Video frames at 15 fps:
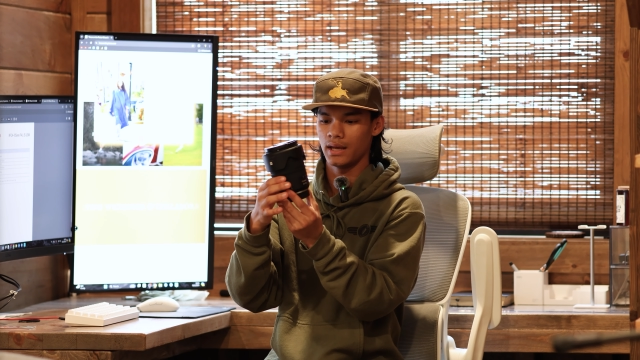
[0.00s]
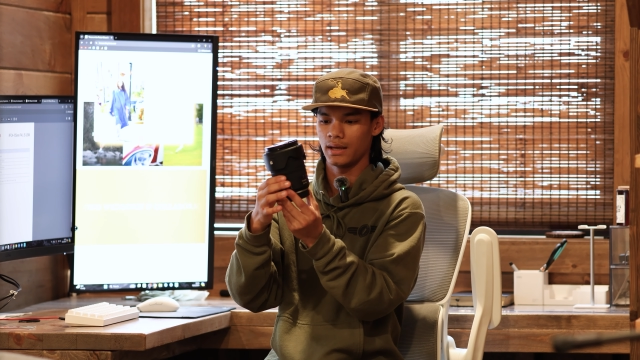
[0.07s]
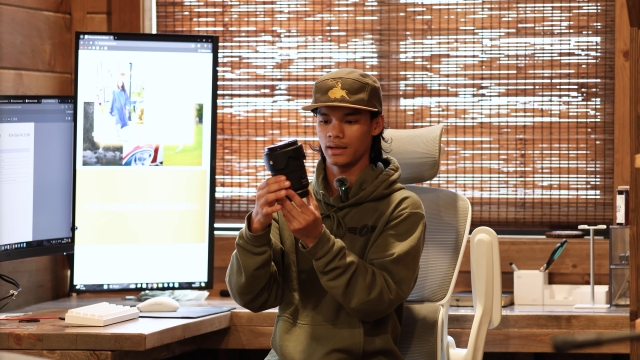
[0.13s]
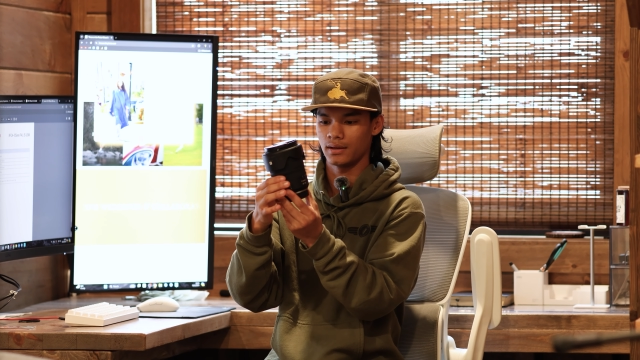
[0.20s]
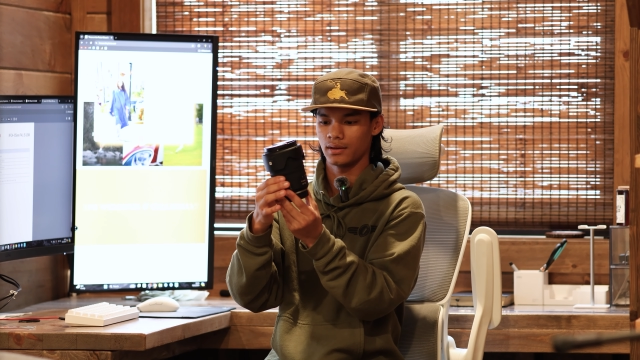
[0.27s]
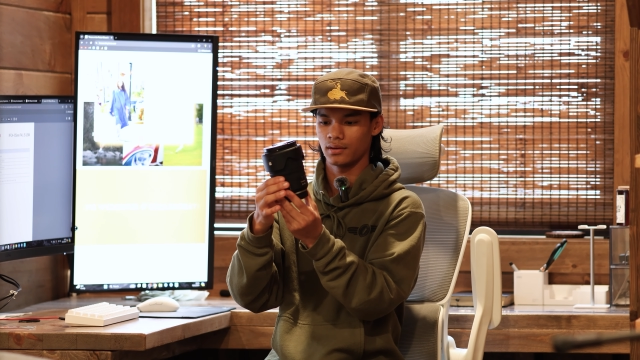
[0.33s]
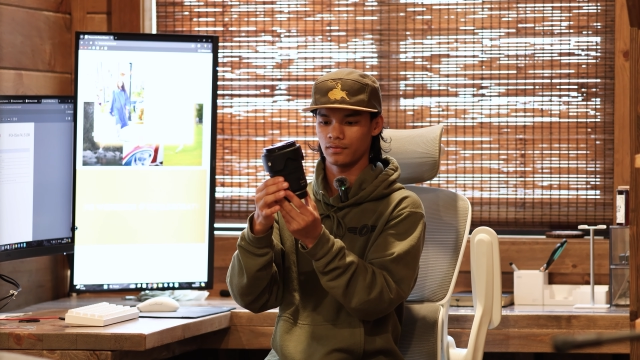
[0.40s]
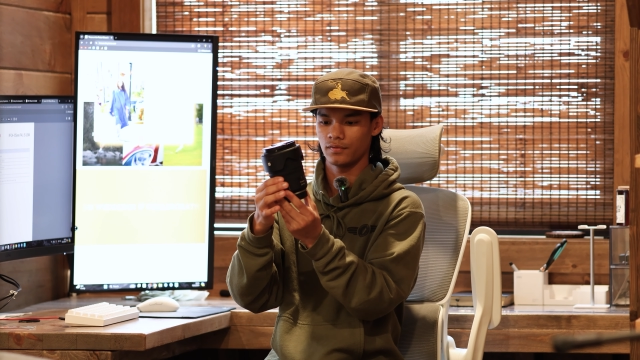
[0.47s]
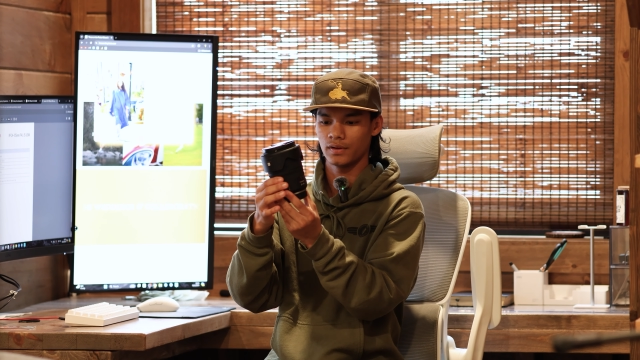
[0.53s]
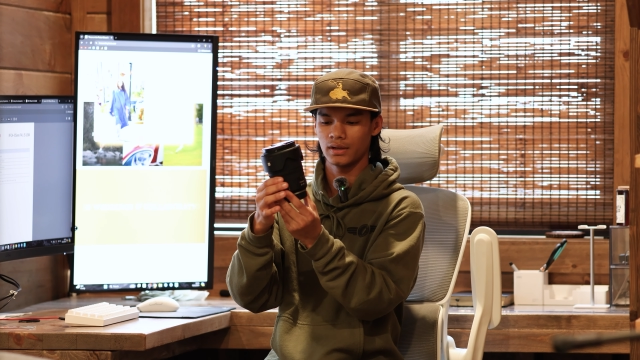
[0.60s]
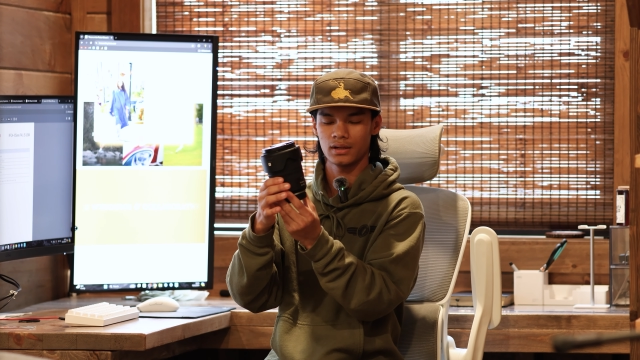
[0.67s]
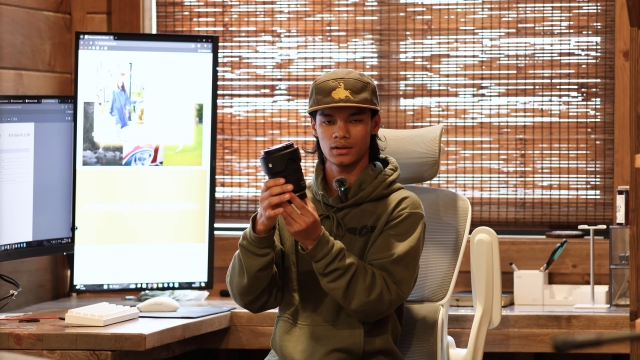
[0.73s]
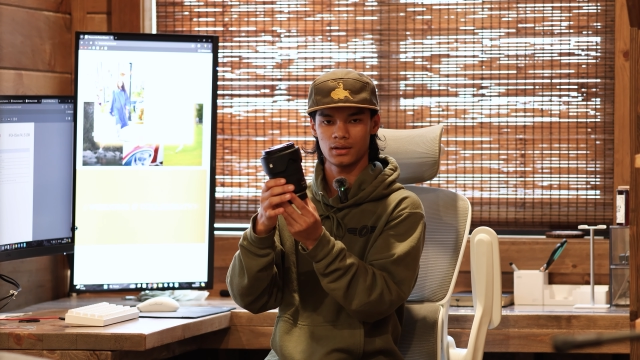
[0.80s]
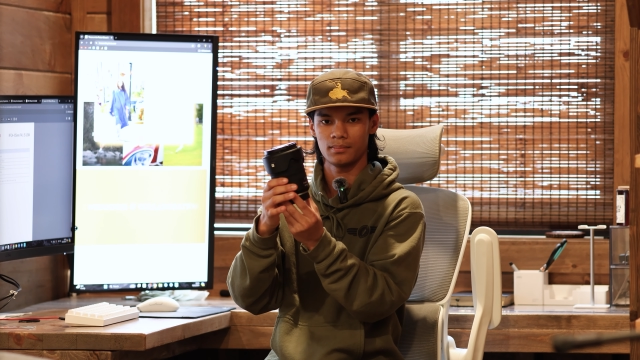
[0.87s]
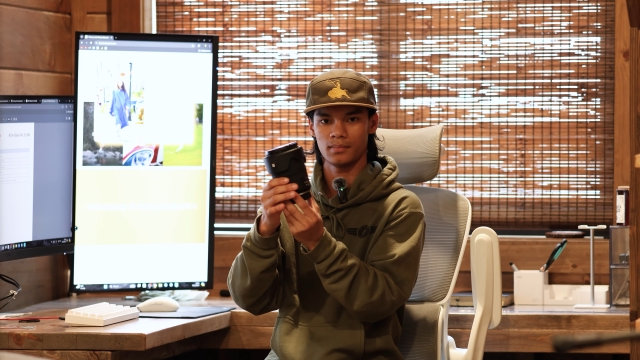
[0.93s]
and
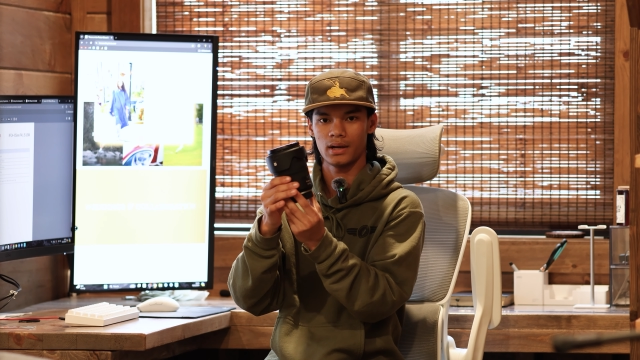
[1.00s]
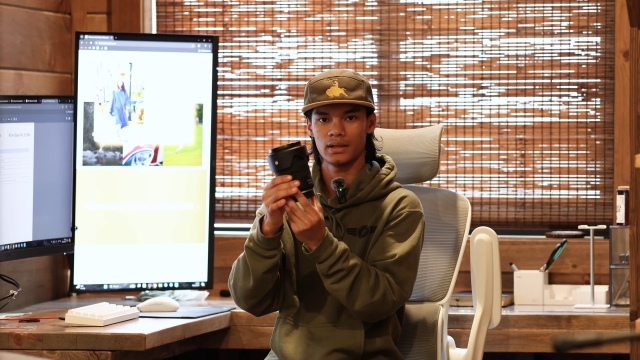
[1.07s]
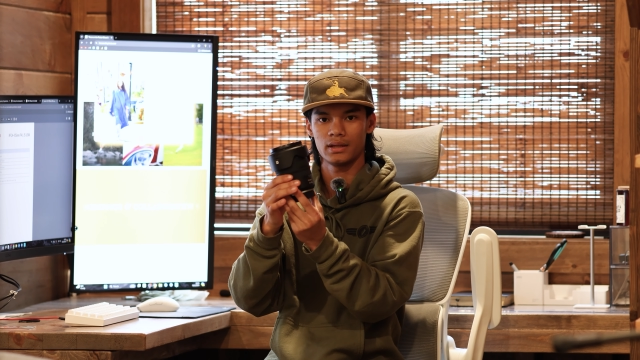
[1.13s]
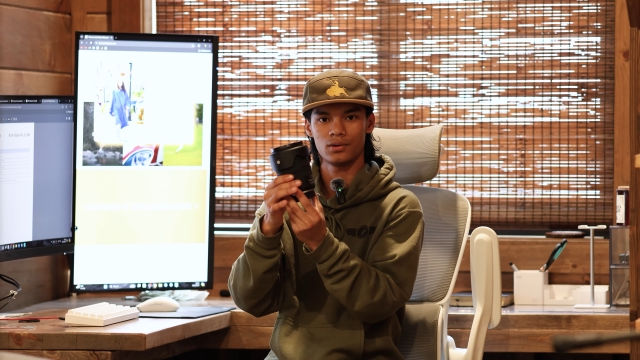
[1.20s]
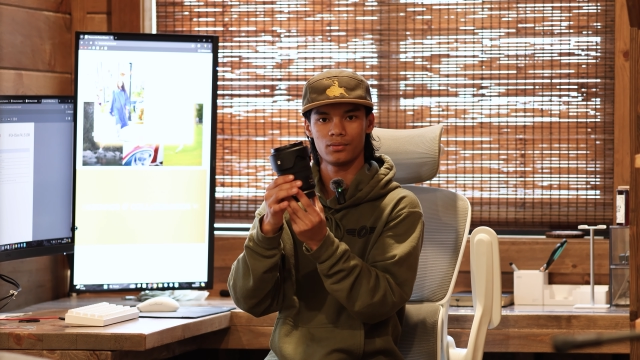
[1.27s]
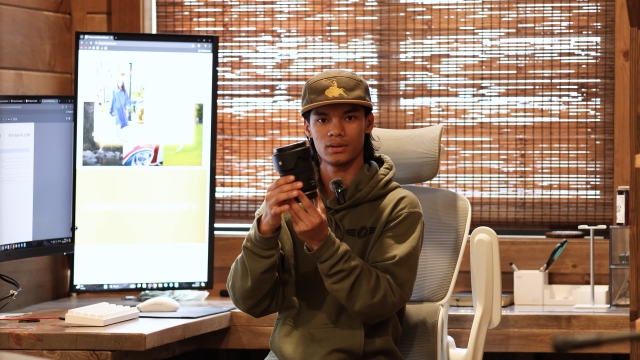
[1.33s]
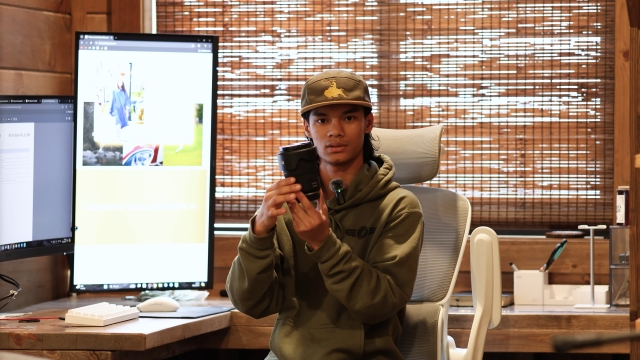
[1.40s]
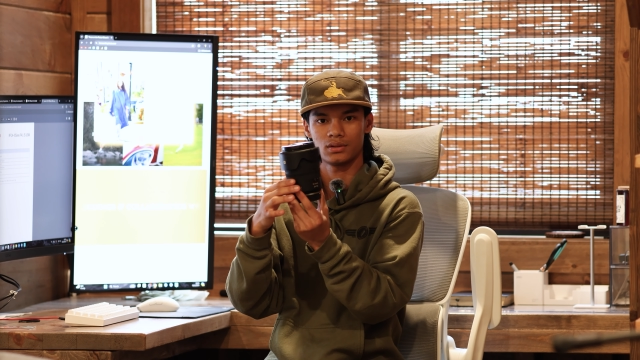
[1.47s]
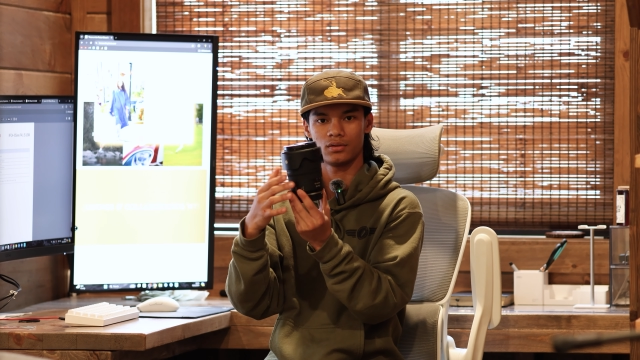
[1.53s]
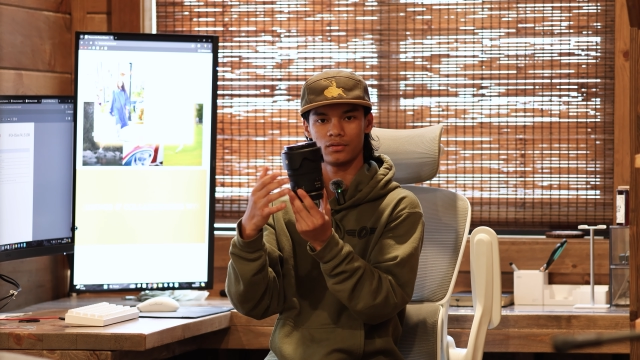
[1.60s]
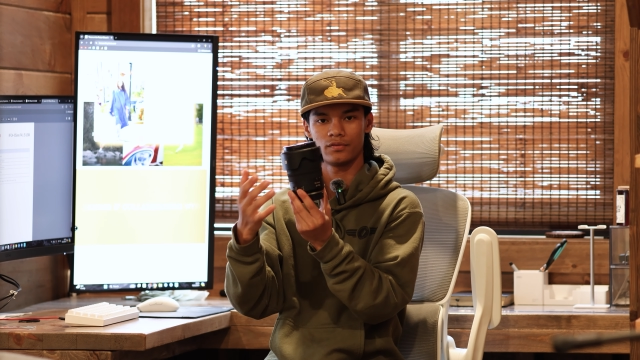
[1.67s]
fitting on my EOS